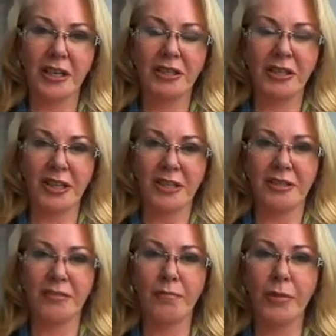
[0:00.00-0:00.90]

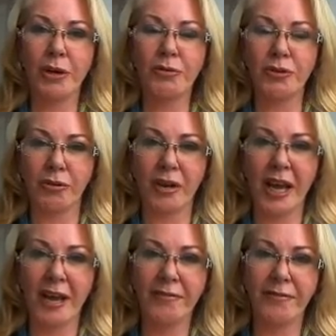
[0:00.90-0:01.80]
just mold your
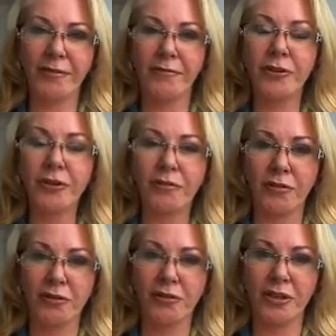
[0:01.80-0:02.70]
life for the
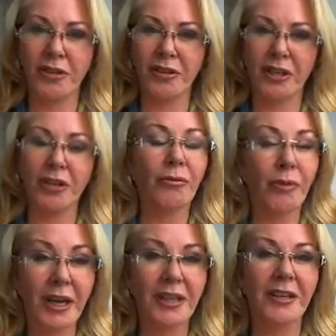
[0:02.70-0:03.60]
future in the
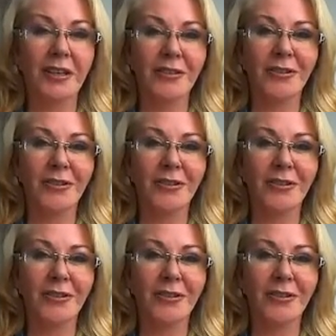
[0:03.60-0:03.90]
way that